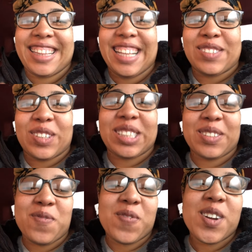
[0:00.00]
these were
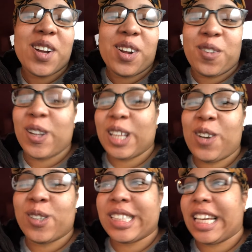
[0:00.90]
some really
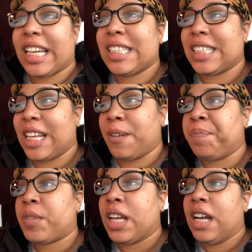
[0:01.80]
cool tickets and
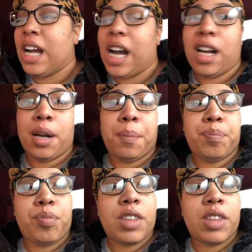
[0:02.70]
um,